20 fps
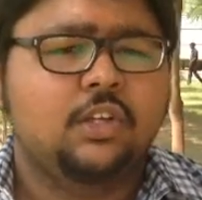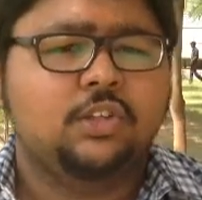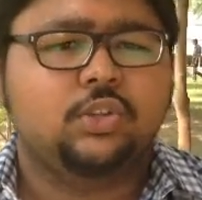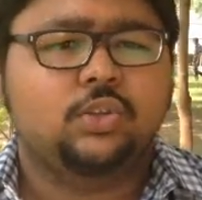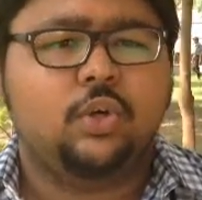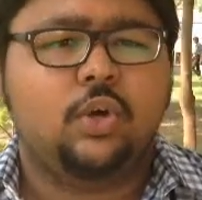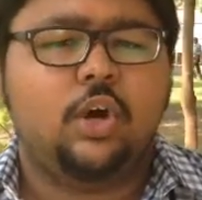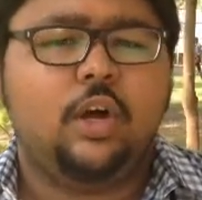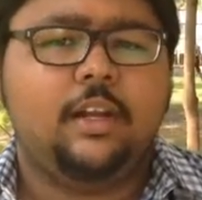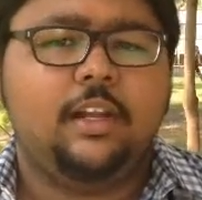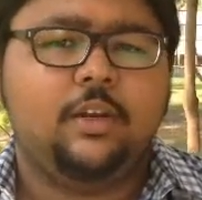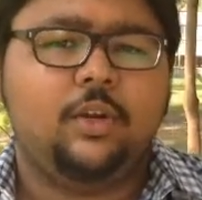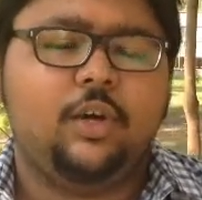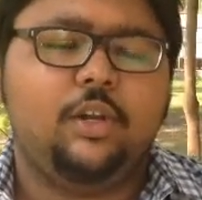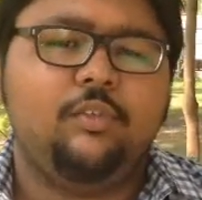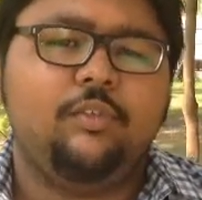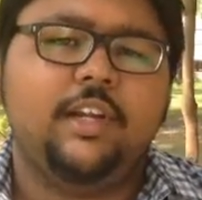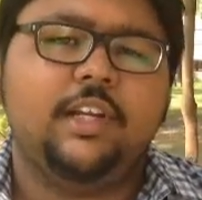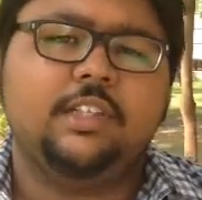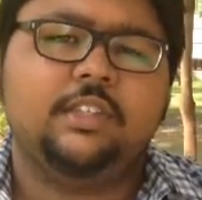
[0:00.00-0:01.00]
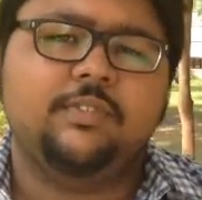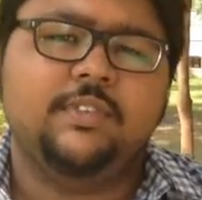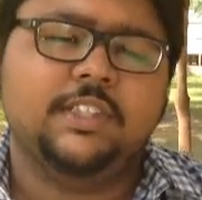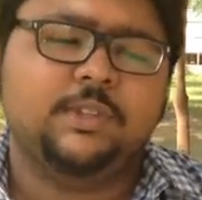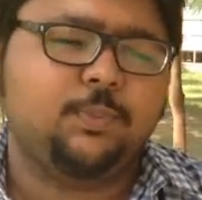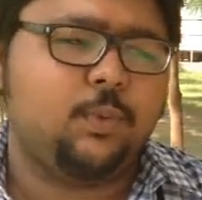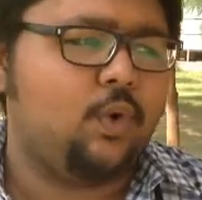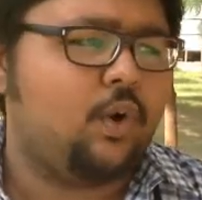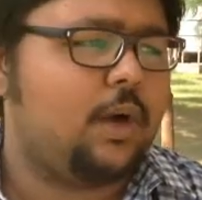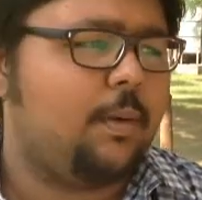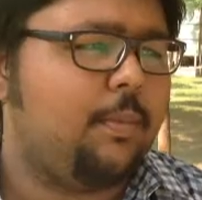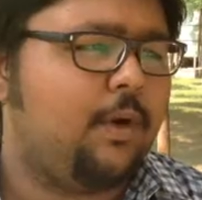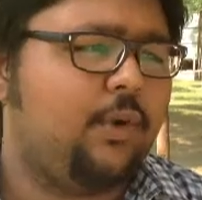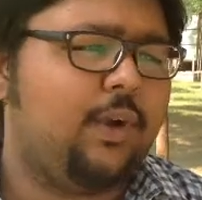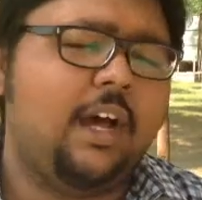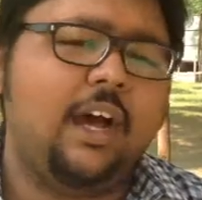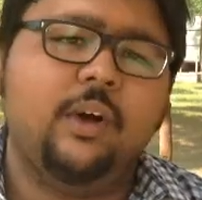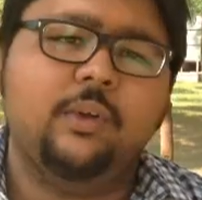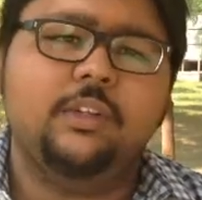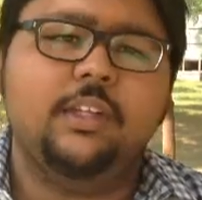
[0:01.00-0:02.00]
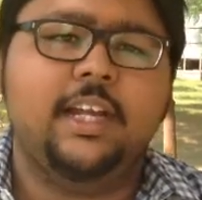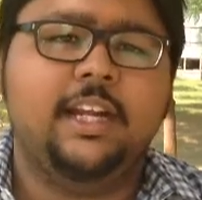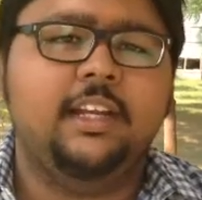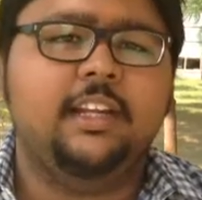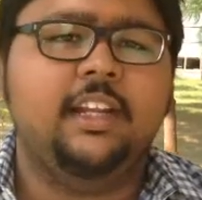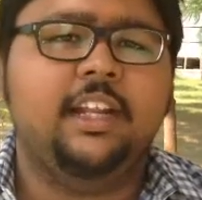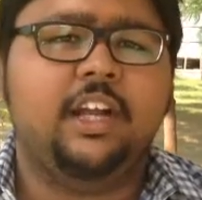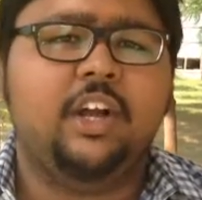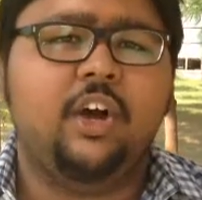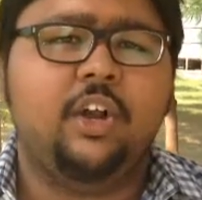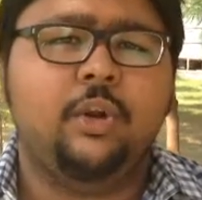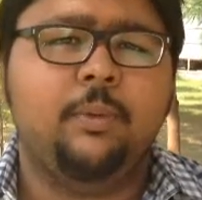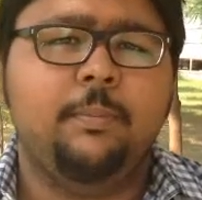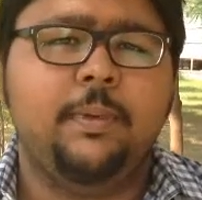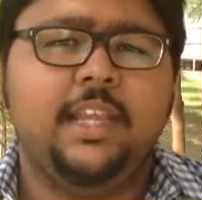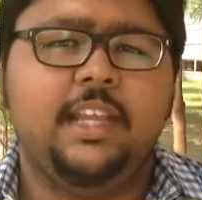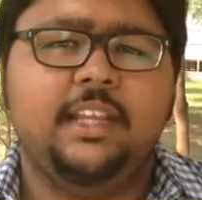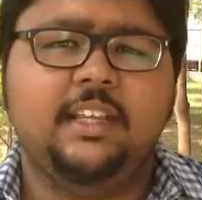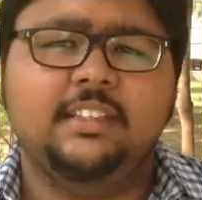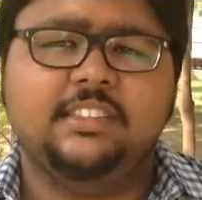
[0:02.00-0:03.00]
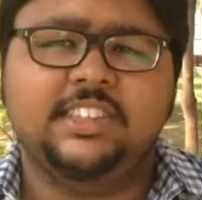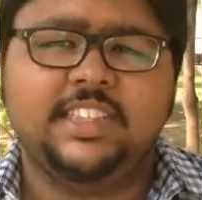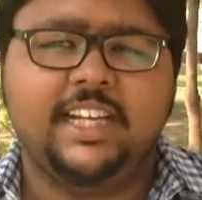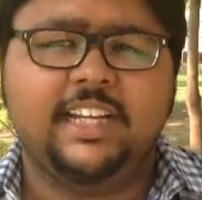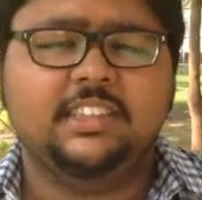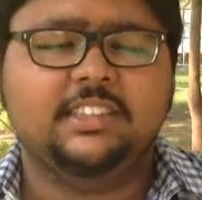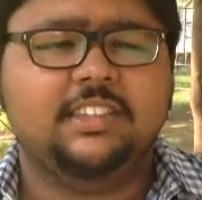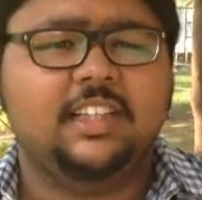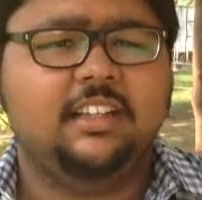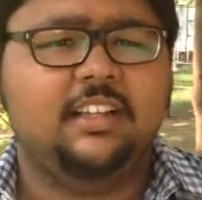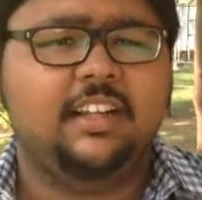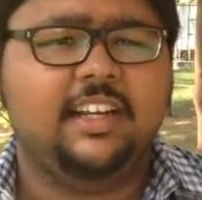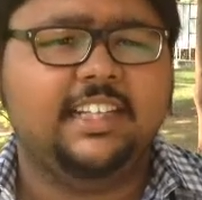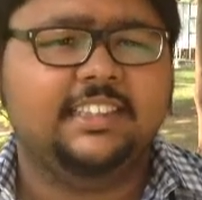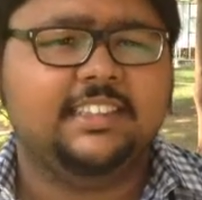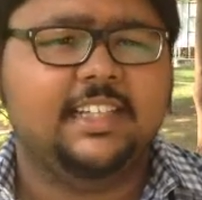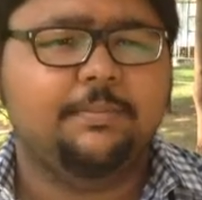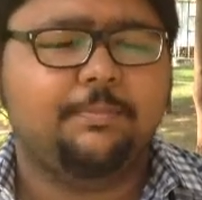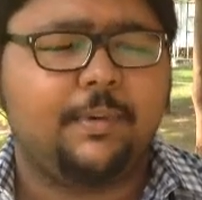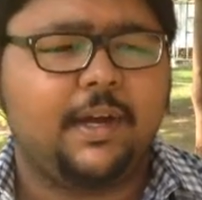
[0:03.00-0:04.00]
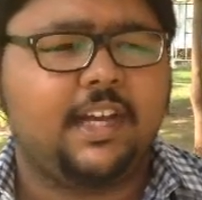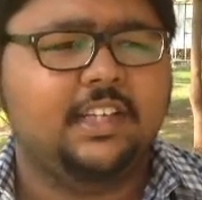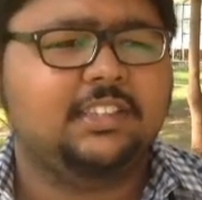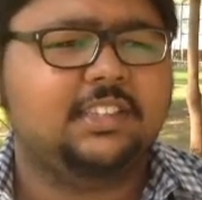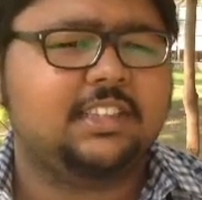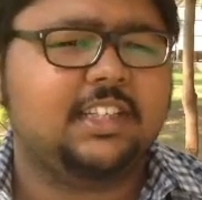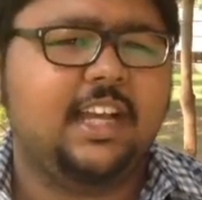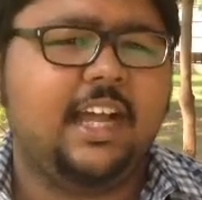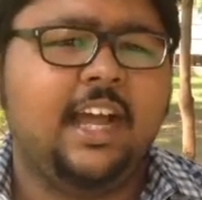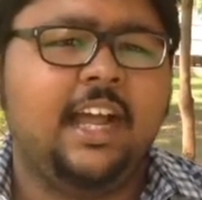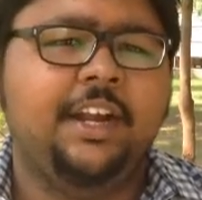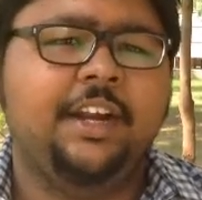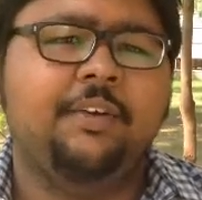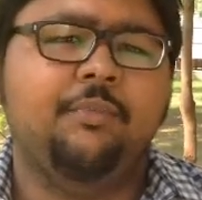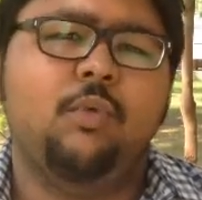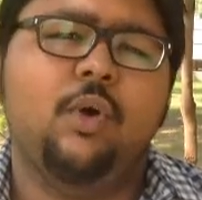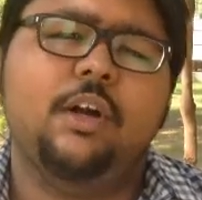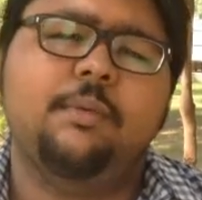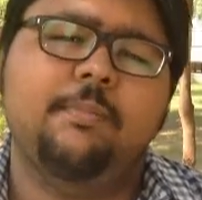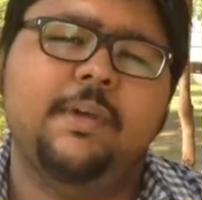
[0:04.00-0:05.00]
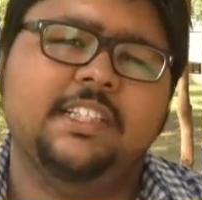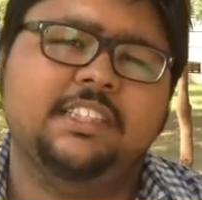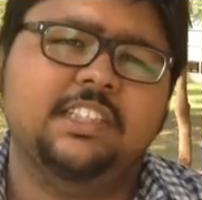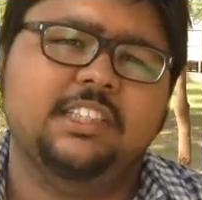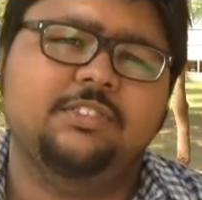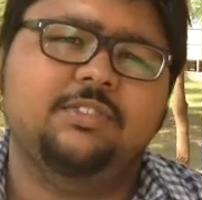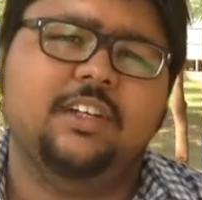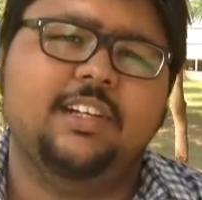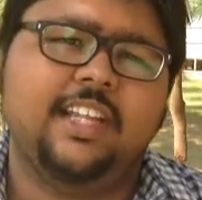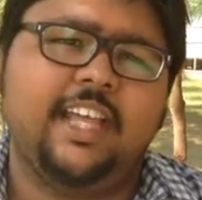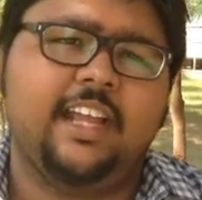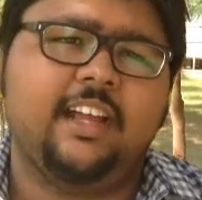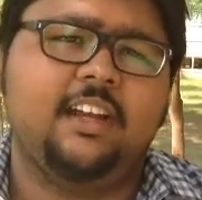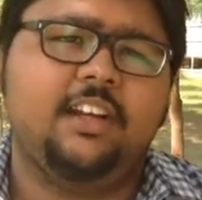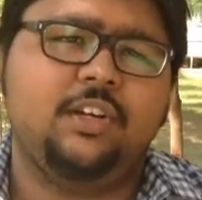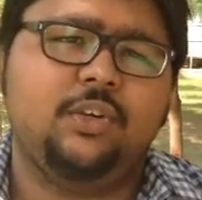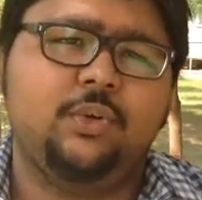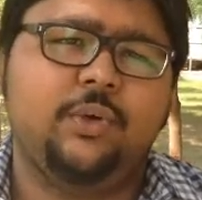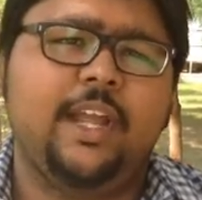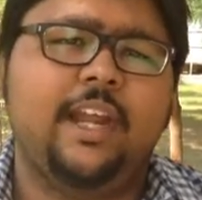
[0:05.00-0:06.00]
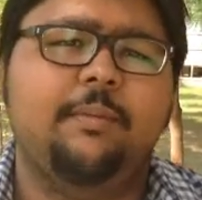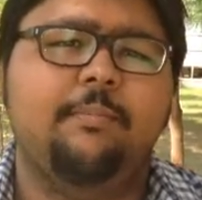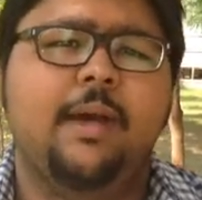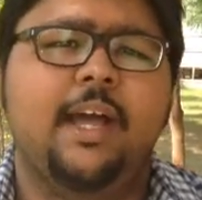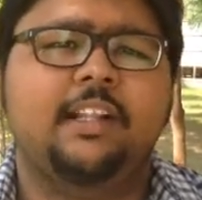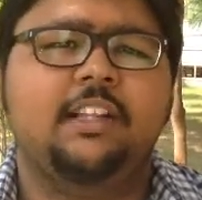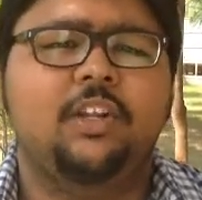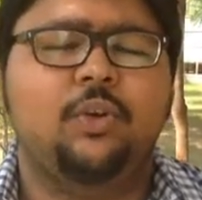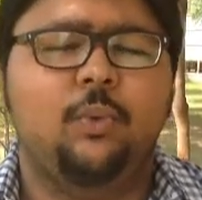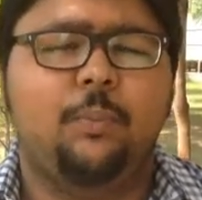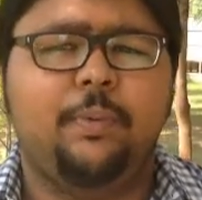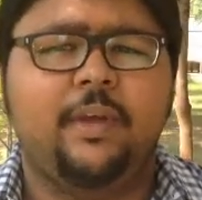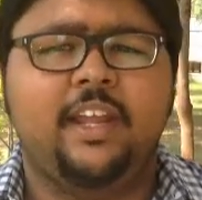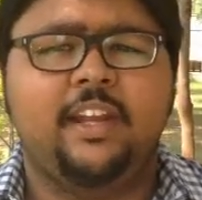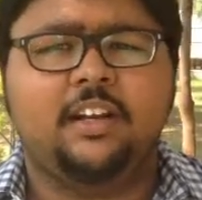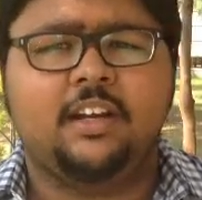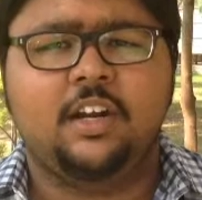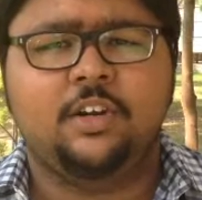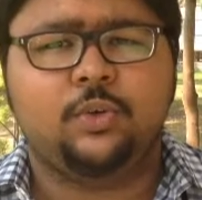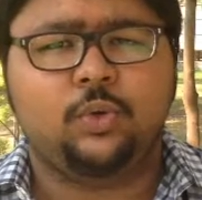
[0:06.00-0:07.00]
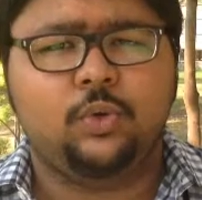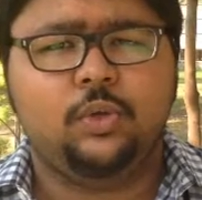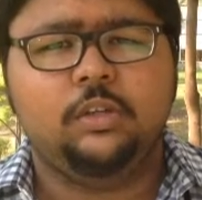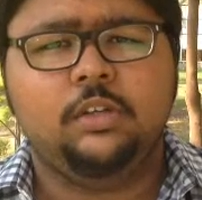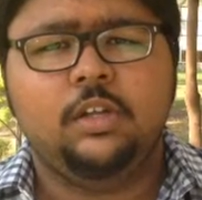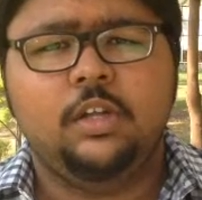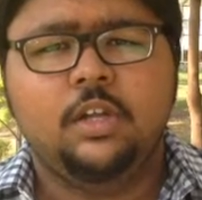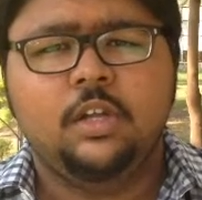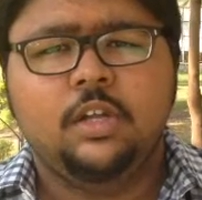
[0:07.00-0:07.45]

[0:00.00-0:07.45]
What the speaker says: So all in all, we spoke about how the Indian economy changed in the recent past and what measures were taken to get back the rupee in control.